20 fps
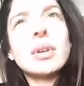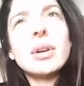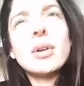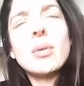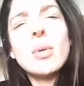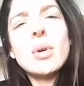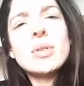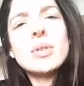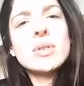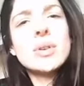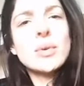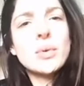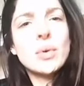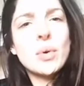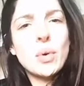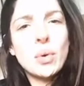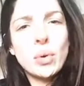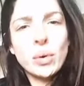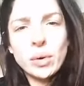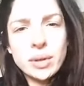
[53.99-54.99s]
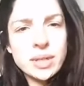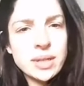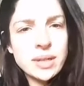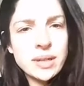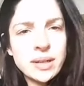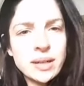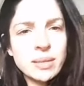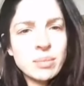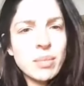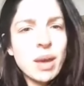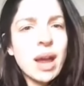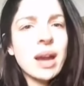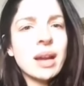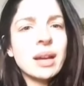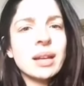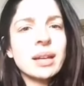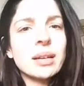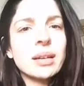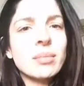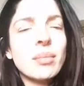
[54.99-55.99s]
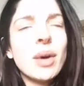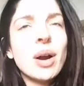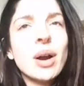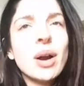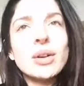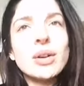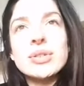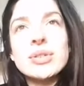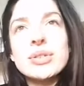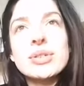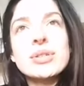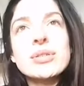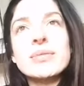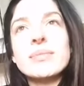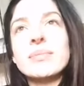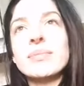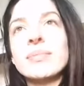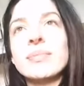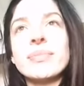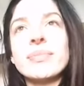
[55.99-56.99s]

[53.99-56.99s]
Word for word: there was no quarantine back in March